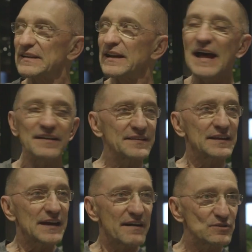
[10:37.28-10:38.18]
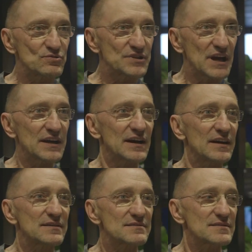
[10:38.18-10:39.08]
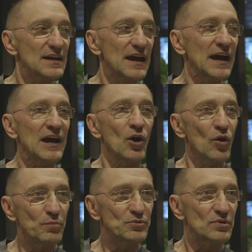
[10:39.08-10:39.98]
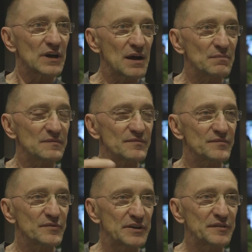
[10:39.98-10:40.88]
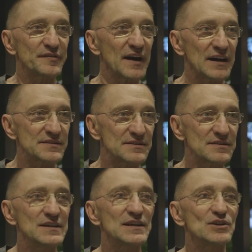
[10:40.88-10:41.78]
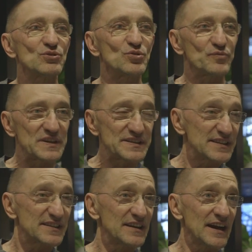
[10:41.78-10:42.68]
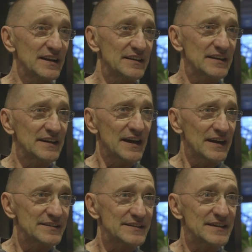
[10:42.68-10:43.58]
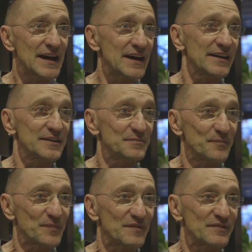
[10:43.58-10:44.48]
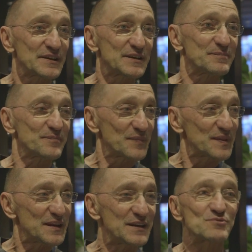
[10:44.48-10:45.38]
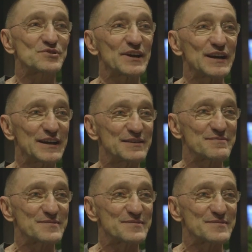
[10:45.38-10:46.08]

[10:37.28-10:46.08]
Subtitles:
The last thing I have to say is I hope to come very fast to visit the IDICI in Australia.